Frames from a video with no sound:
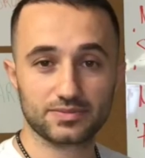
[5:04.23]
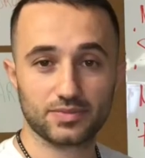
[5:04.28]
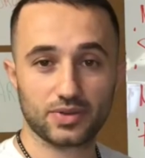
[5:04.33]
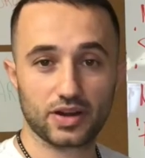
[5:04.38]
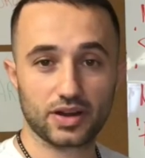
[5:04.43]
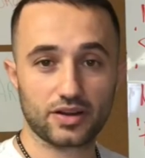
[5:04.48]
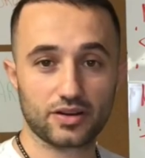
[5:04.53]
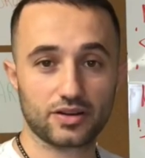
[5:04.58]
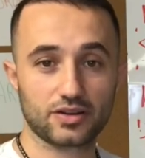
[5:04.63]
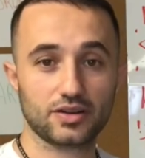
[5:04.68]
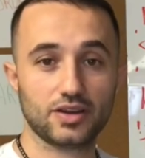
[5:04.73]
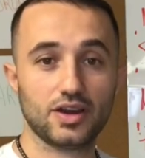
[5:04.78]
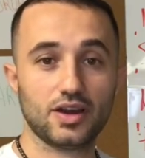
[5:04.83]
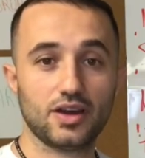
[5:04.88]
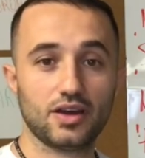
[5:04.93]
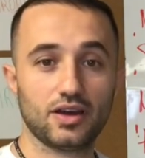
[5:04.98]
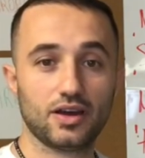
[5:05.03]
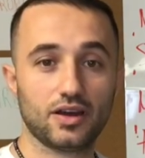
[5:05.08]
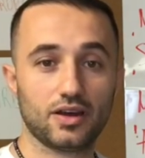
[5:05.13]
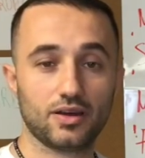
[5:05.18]
buyers
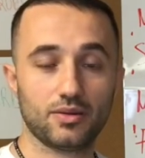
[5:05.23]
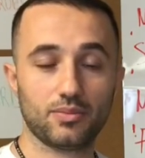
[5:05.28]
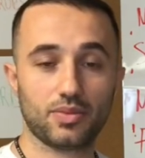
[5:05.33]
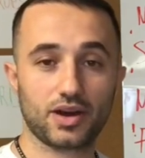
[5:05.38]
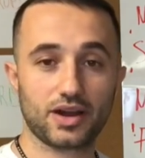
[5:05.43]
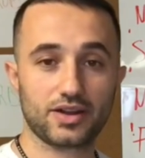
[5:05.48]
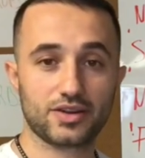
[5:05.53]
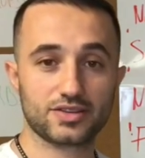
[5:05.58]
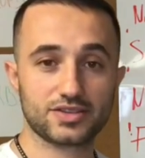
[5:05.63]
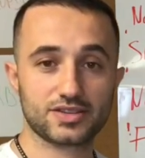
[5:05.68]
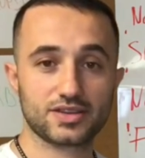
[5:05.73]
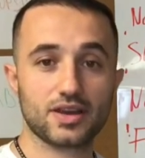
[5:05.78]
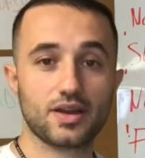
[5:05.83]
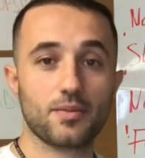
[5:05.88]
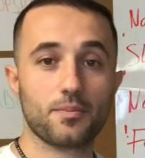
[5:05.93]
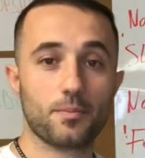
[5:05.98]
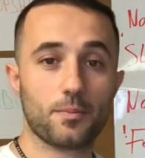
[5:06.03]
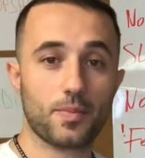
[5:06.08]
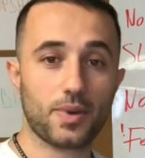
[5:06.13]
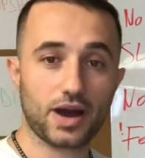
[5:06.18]

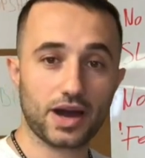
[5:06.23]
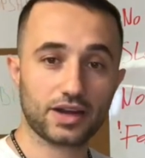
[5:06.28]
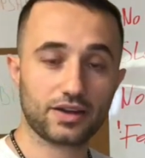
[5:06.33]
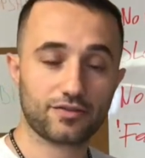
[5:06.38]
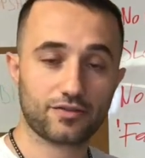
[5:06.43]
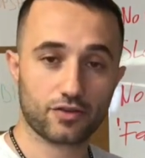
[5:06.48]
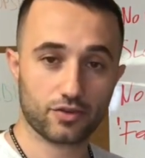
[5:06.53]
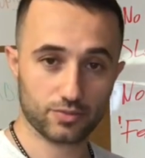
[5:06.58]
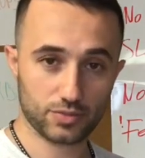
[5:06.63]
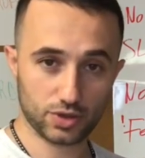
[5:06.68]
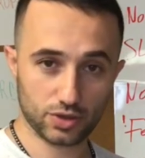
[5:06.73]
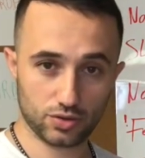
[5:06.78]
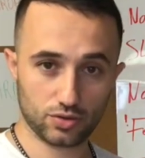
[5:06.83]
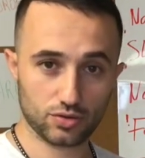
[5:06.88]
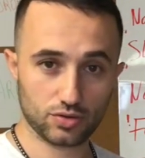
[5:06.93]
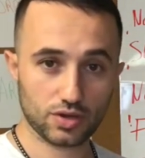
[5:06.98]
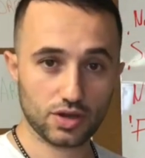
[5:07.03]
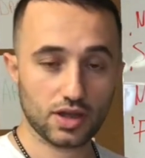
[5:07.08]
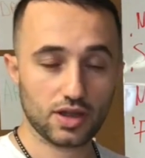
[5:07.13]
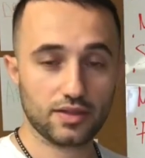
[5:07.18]
buy it from
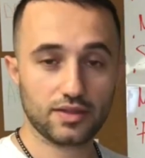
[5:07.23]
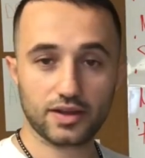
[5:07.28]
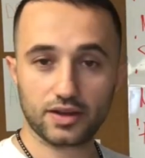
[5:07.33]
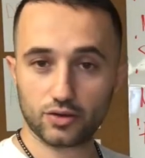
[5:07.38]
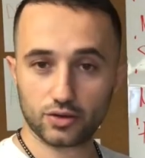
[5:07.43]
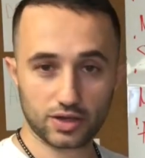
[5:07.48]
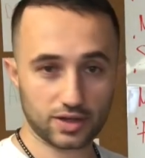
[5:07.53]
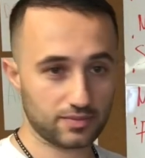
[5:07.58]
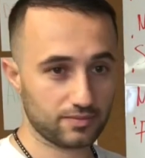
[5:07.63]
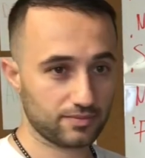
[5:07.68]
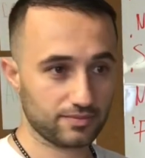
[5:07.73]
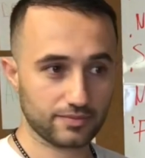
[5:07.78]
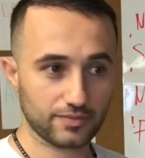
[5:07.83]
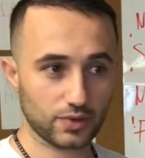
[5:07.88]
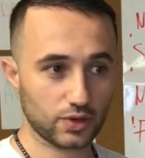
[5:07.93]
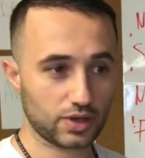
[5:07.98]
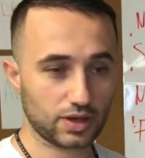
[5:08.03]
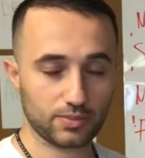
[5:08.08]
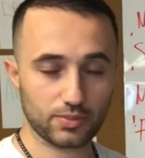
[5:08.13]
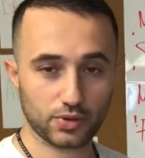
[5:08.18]
you, then you
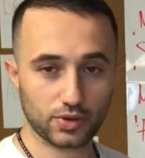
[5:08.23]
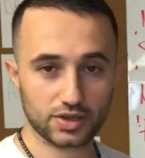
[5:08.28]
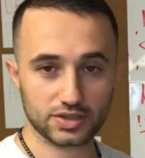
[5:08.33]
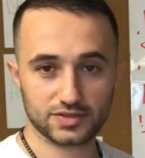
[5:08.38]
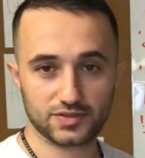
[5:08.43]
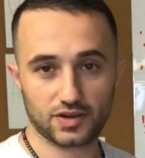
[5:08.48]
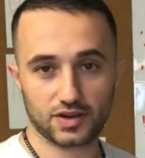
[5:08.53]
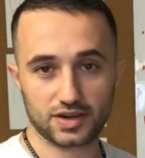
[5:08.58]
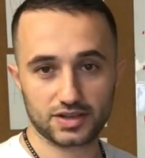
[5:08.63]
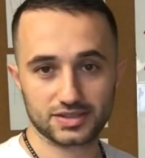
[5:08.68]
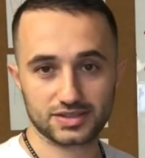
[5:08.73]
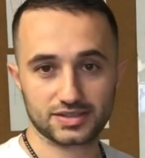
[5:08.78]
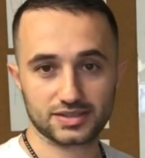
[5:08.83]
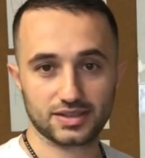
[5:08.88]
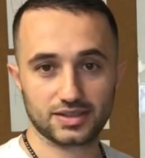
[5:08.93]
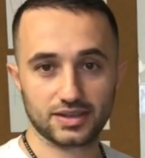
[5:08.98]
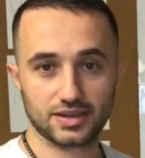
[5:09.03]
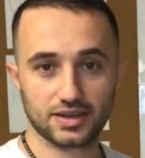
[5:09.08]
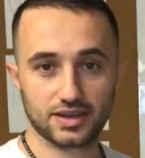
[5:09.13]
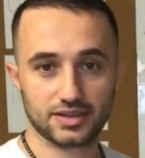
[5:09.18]
can put as
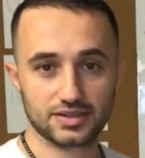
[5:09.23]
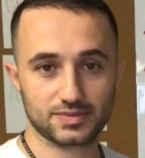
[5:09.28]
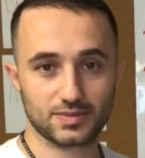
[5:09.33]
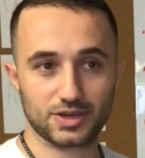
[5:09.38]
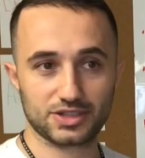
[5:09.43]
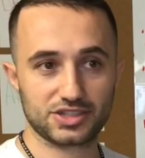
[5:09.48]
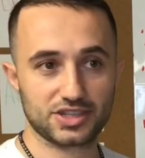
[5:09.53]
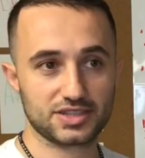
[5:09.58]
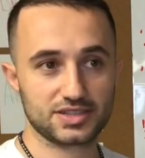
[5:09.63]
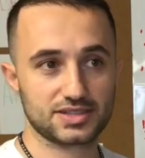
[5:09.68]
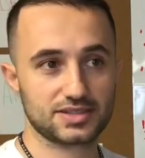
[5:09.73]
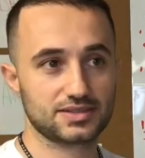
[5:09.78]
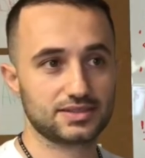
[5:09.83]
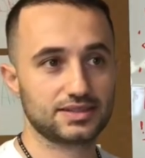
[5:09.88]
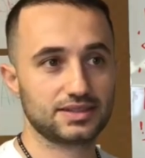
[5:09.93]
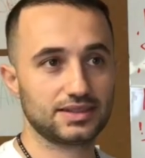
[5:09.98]
much as